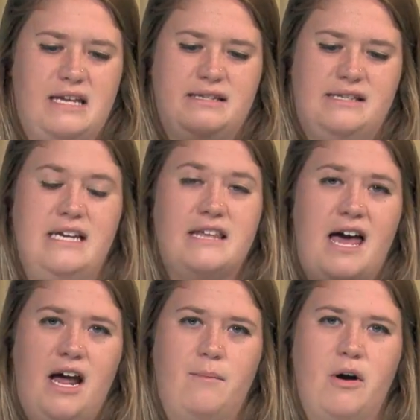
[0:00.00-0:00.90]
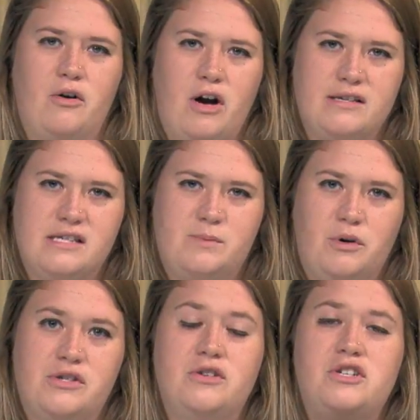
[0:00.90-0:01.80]
sync that up across the
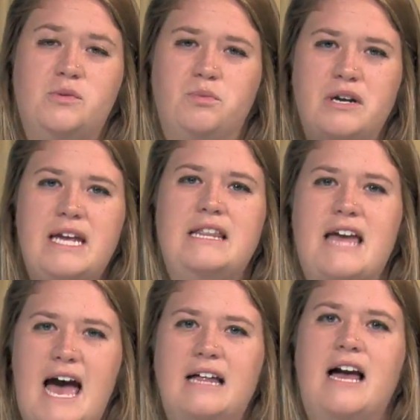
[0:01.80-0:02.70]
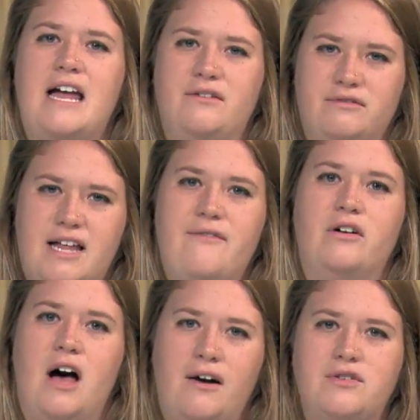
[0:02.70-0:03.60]
sport so she's bringing that kind of
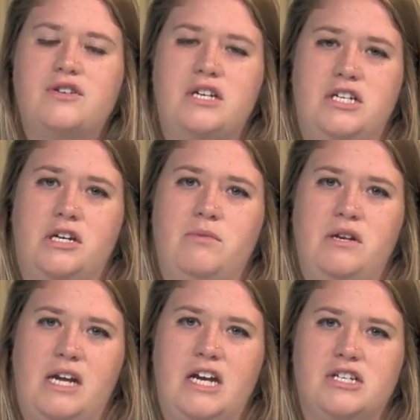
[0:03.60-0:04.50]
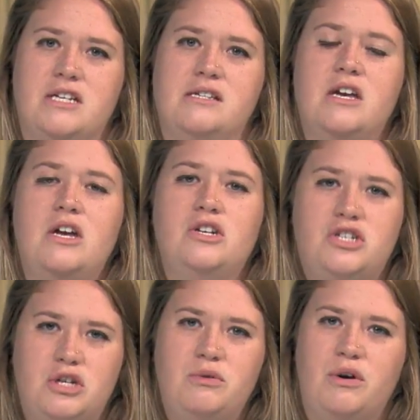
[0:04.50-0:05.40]
level of strategic communications
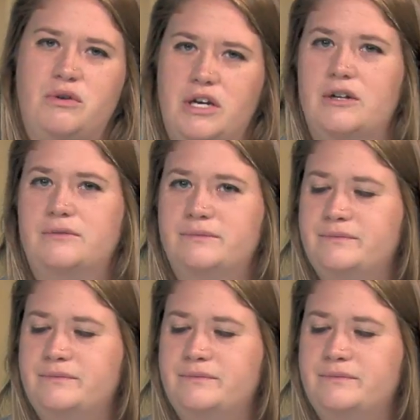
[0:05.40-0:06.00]
to ou